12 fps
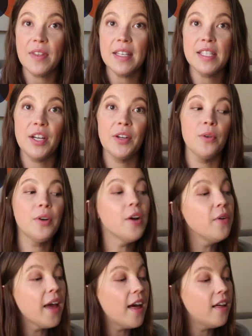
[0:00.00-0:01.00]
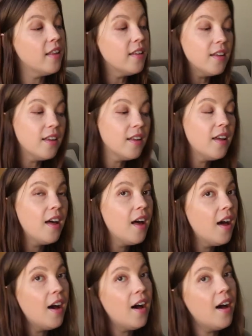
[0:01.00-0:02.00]
things here at Oh Crow Gal.
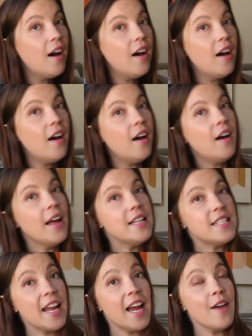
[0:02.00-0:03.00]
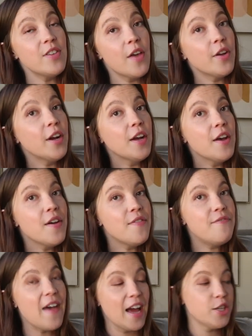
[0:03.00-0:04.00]
And today I have another
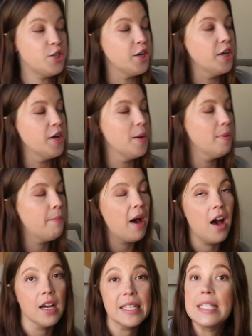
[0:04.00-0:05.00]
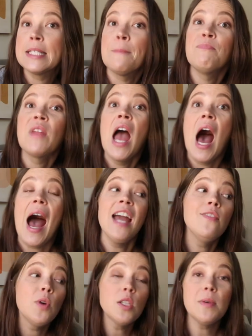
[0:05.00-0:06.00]
Fashom box. I
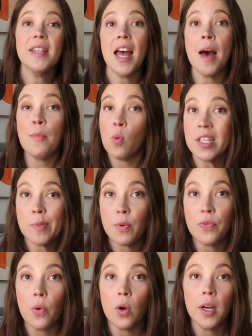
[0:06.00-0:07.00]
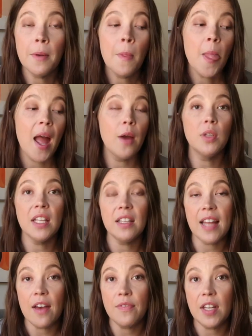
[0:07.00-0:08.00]
have worked with them once before. I will
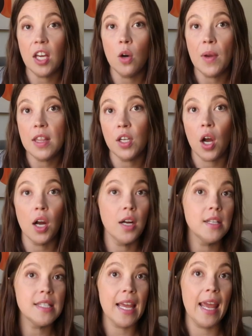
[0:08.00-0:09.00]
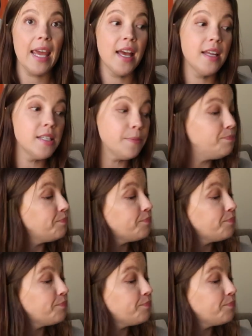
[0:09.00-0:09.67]
link that video in the cards, and